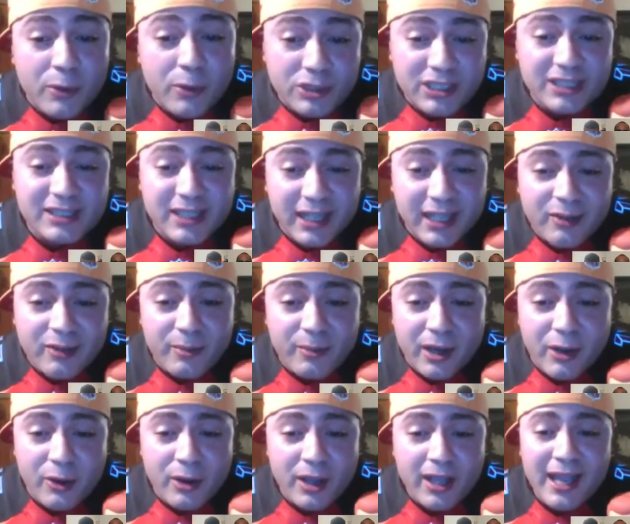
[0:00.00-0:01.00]
excited
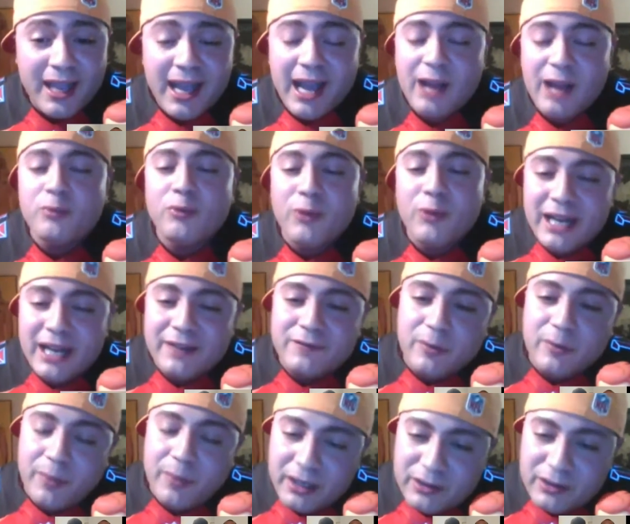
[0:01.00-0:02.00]
about. I raved
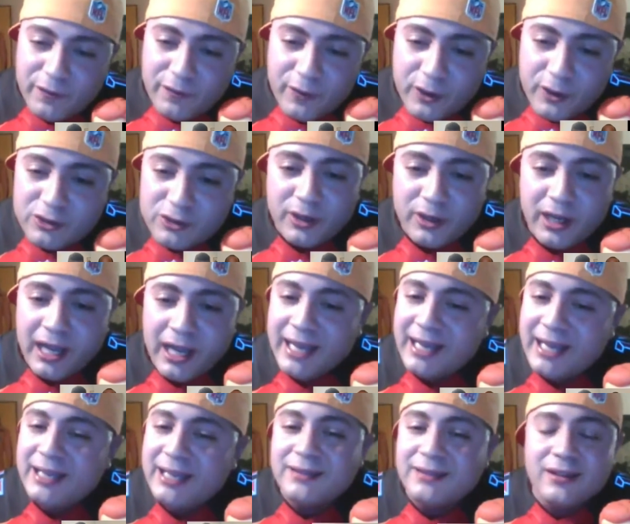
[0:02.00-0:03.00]
about the first one. I
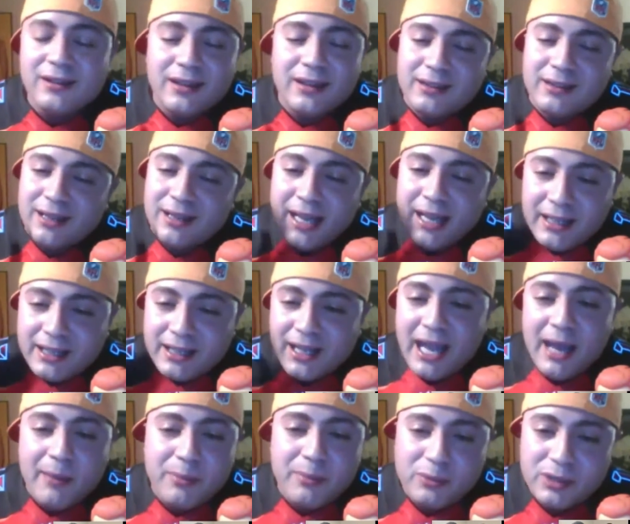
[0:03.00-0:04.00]
hit the end
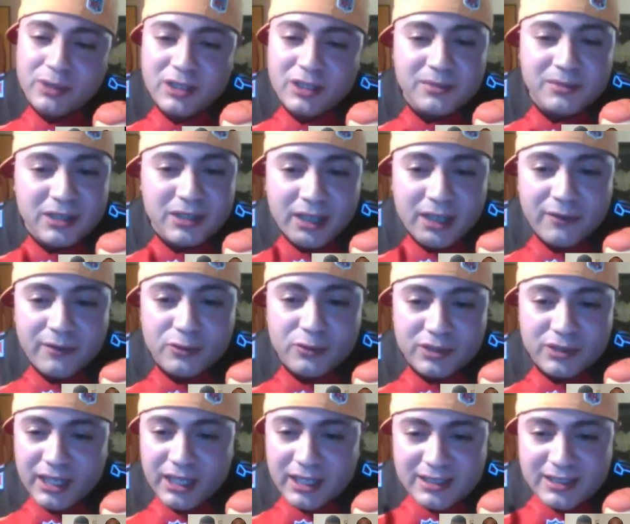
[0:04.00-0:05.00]
cap when it comes to levels.
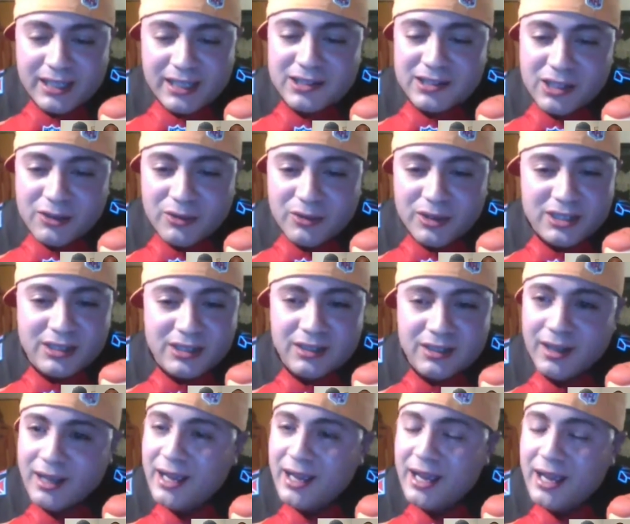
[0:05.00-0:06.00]
I hit 10th generation.
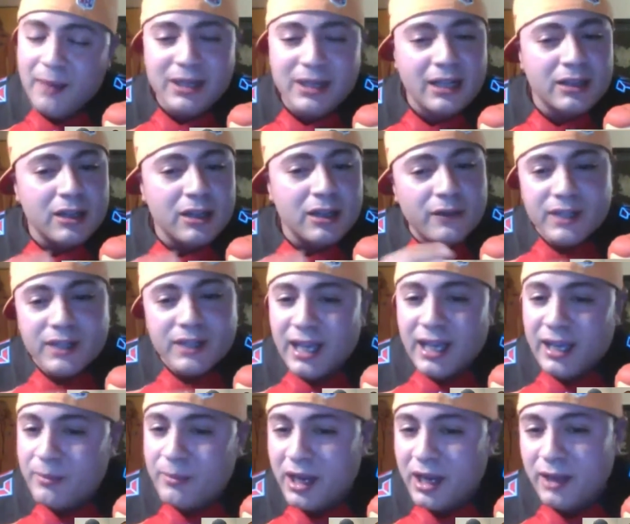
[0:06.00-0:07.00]
I mean, I love the
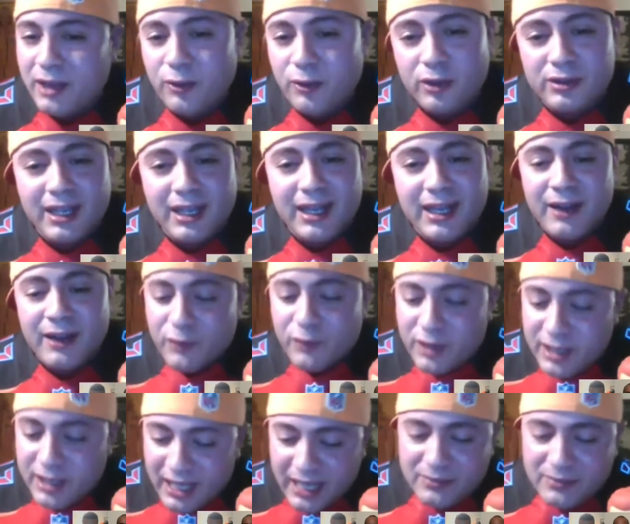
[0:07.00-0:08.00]
game. I thought that every
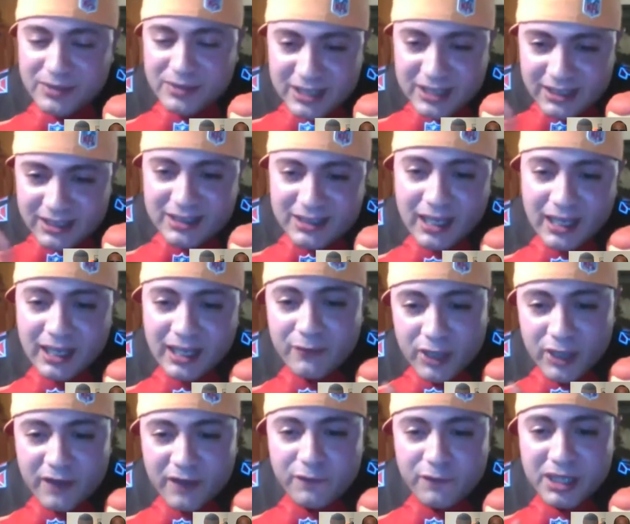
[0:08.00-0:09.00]
game since then, every
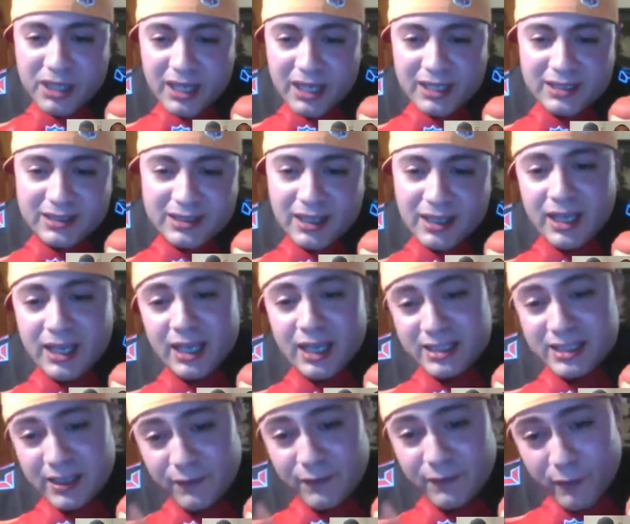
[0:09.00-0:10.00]
FPS,
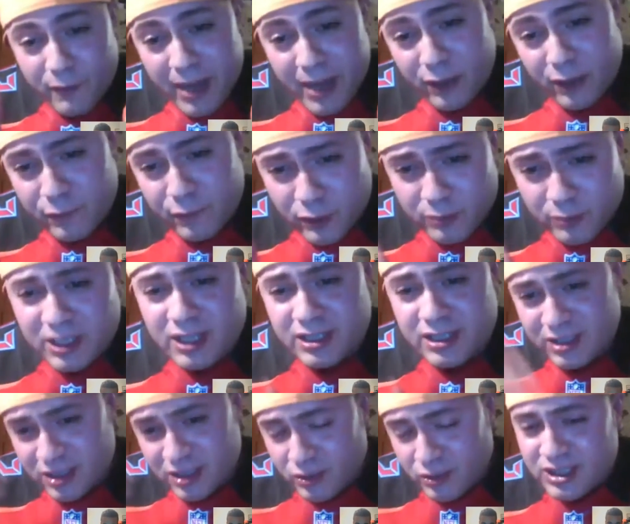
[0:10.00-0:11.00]
except for Battlefield because it
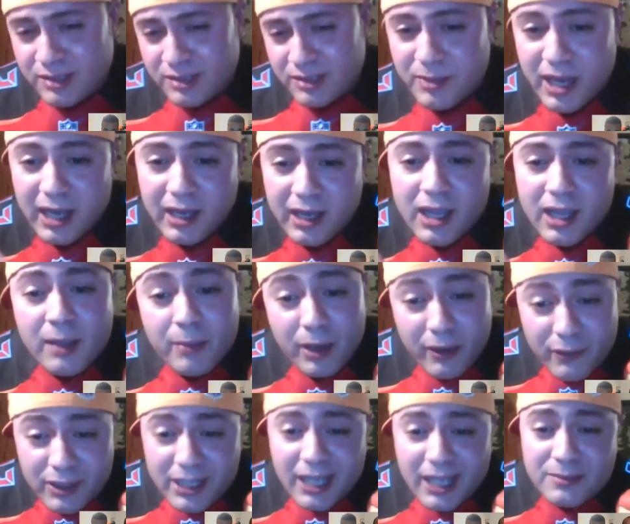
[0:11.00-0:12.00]
took 3 steps back, but
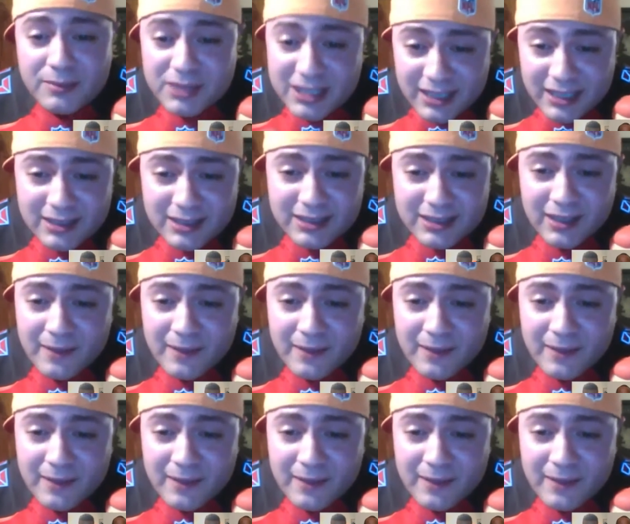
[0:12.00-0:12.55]
every game since